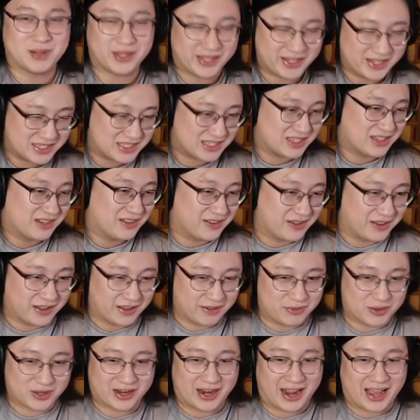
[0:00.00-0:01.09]
please,
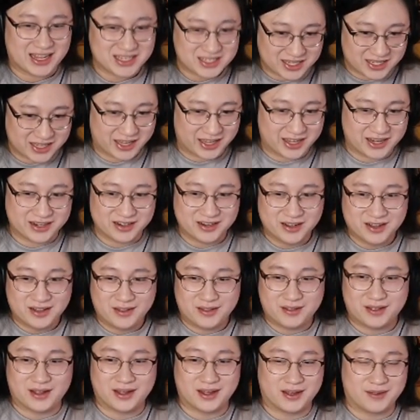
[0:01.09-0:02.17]
if you could ask again,
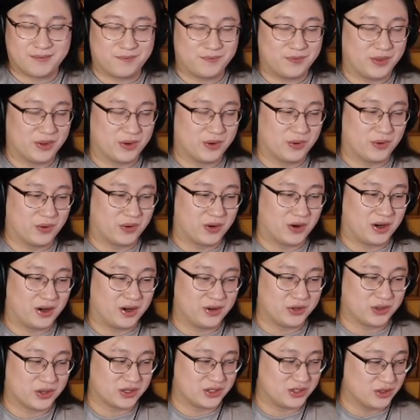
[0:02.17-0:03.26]
uh,
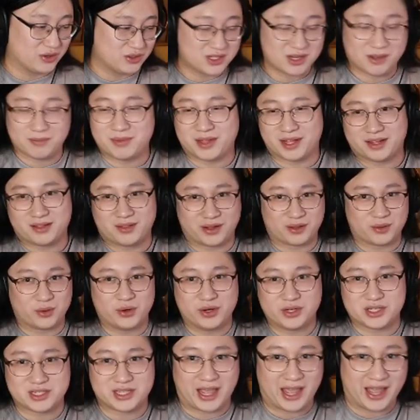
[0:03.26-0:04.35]
or you could do something, like
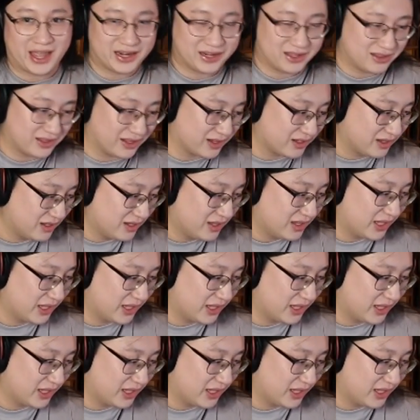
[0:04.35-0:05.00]
literally just anything.